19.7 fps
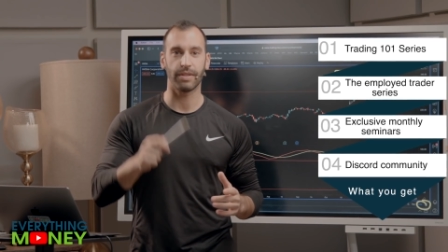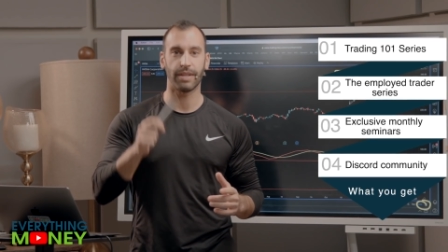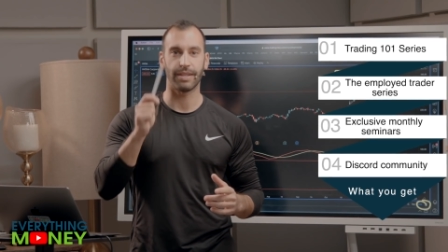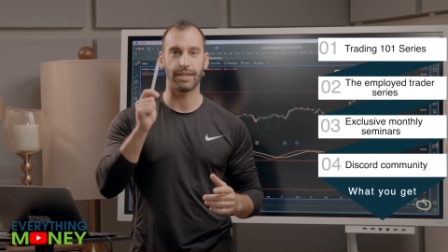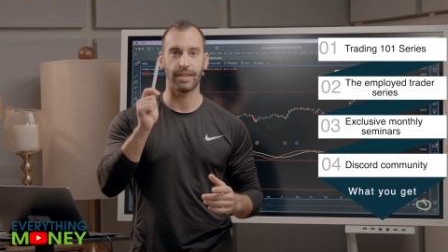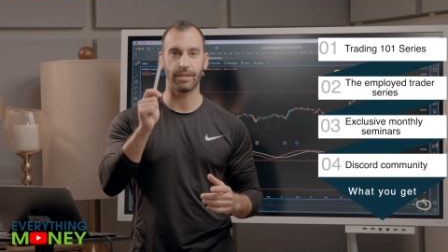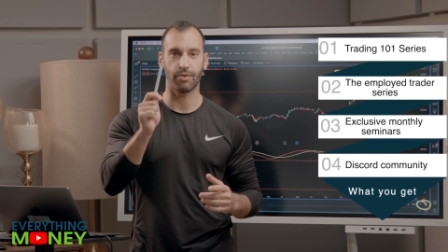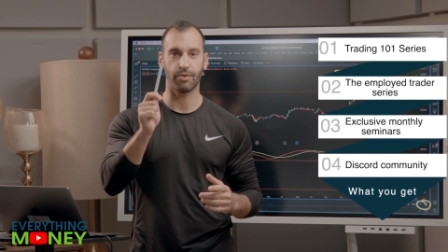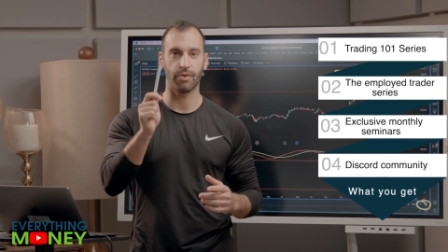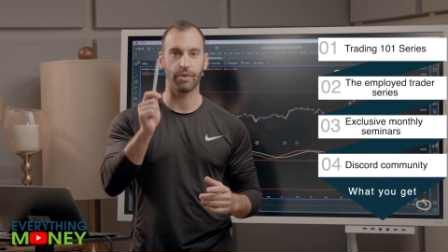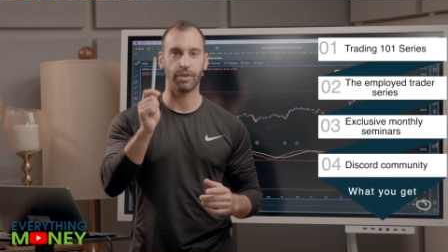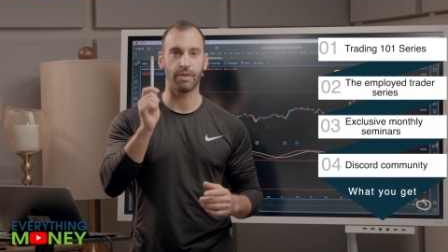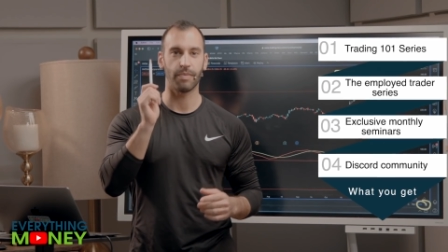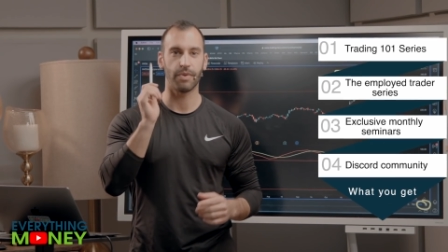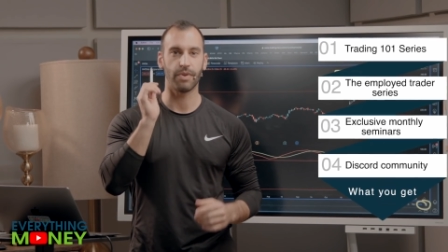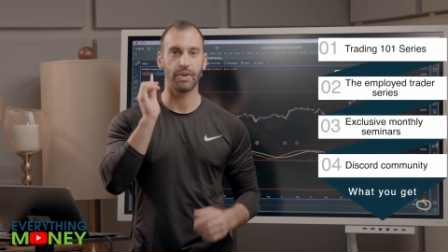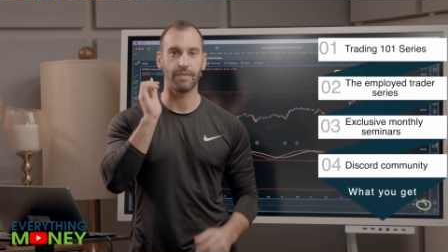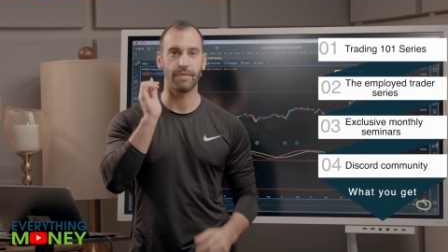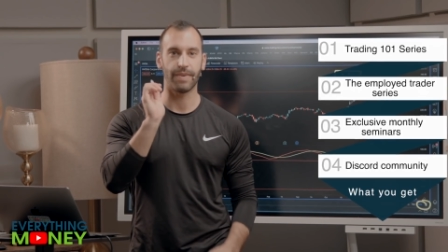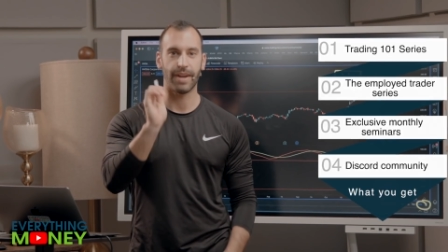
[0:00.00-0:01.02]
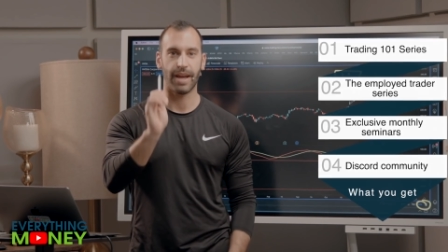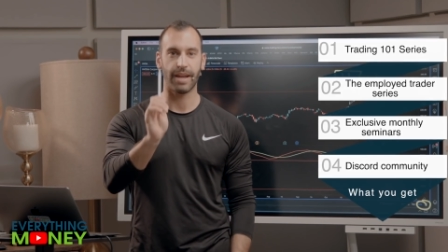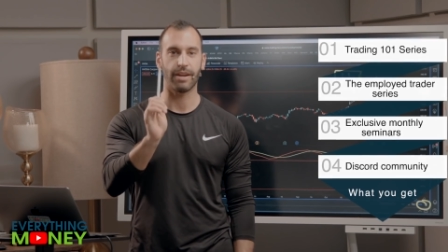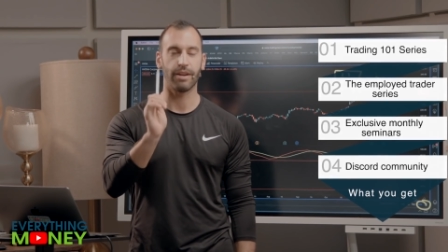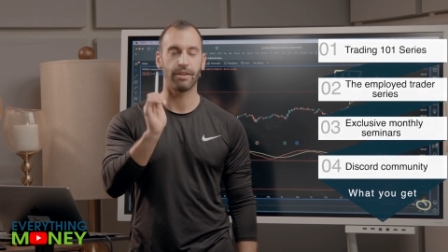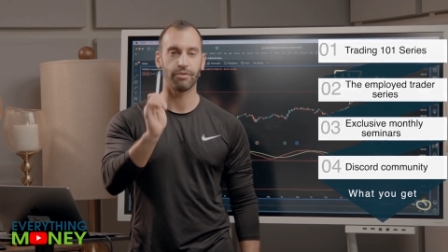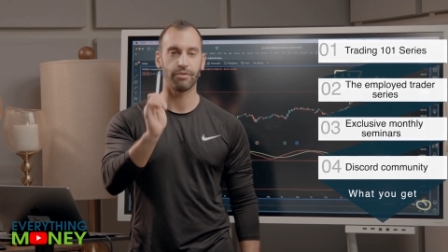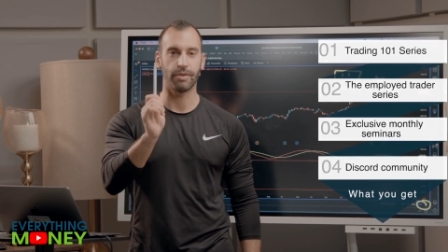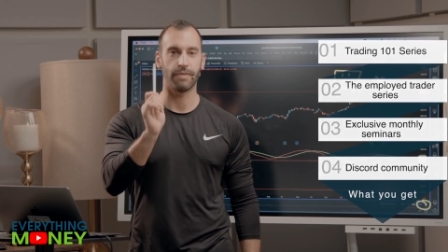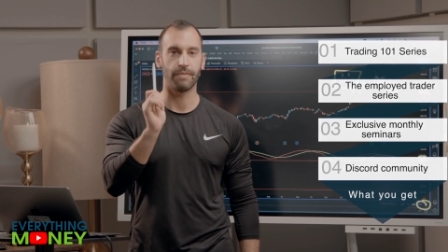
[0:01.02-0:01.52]
in the Discord community of
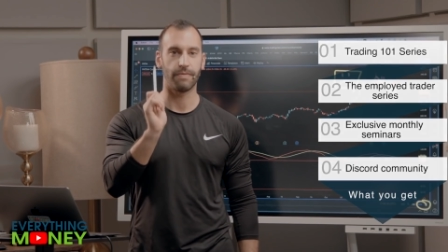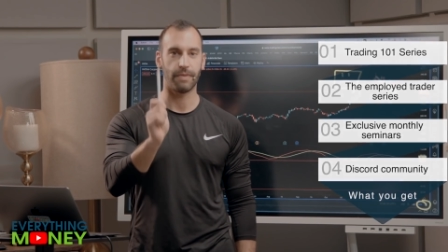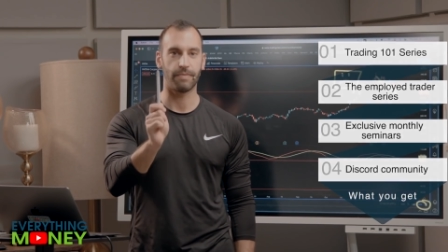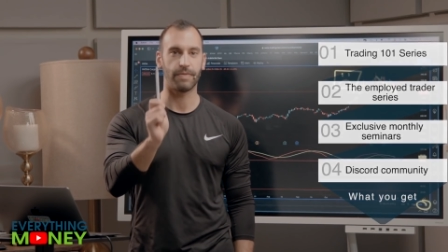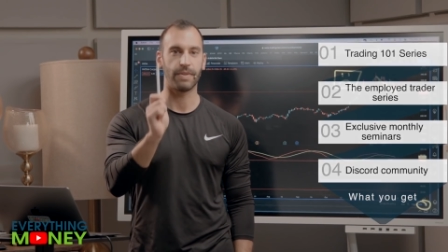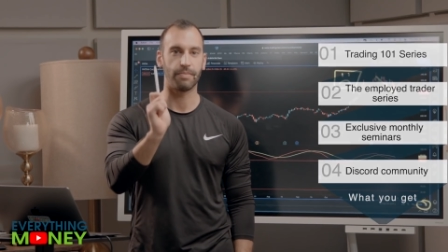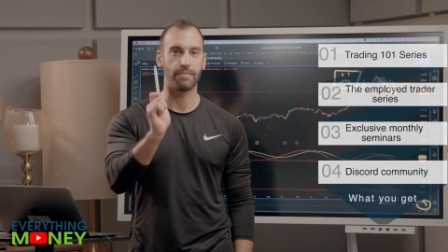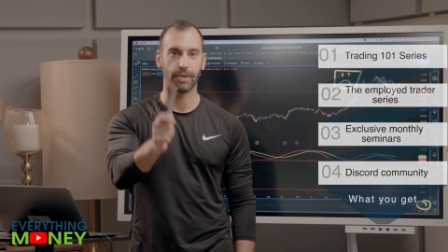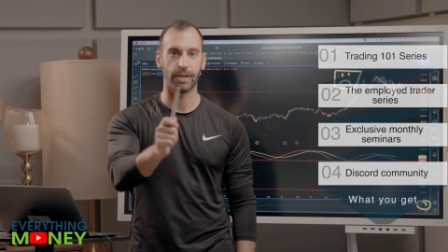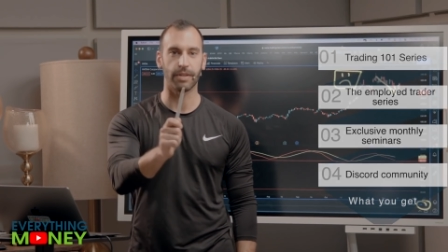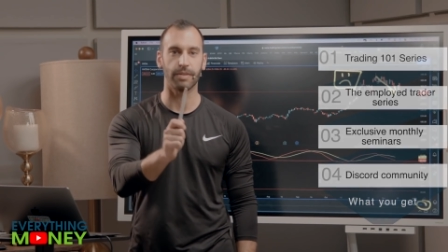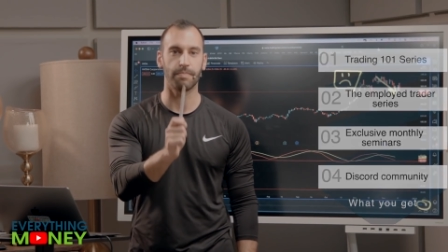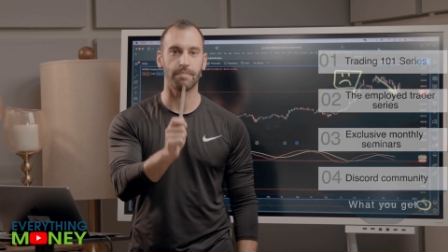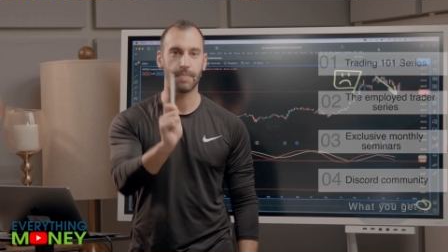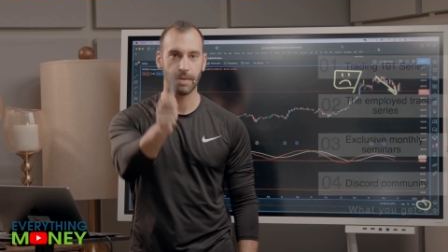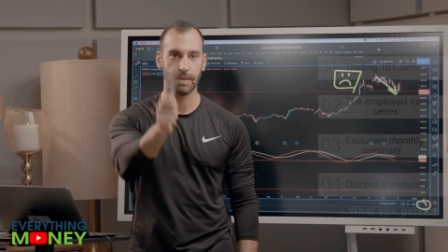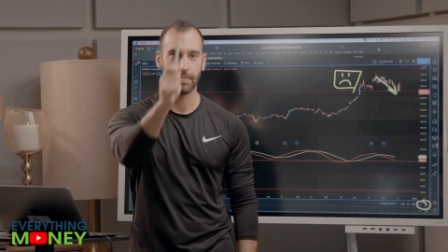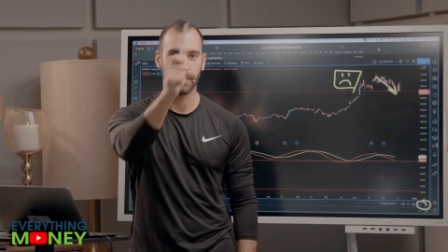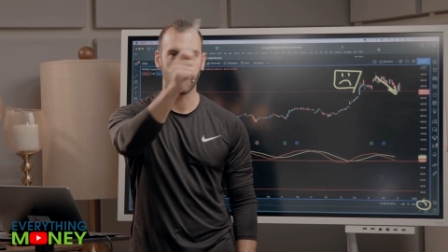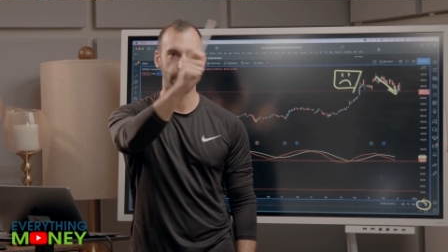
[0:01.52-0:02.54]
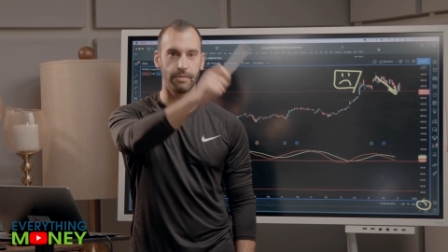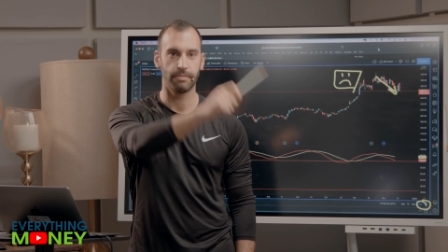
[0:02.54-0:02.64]
950 plus people.